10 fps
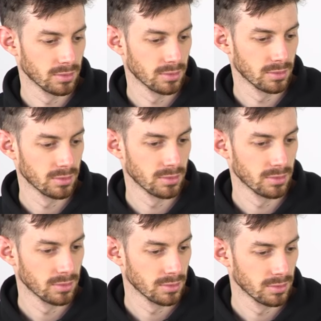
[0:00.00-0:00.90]

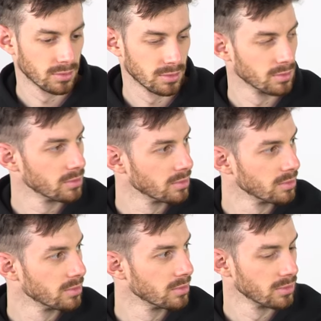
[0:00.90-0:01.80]

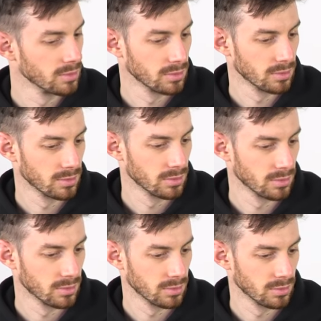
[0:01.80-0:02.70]

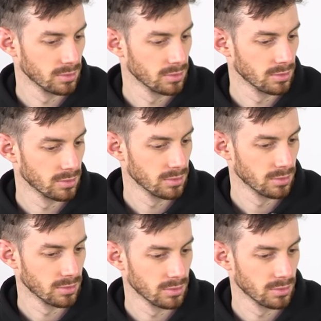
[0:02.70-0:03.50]
[no speech]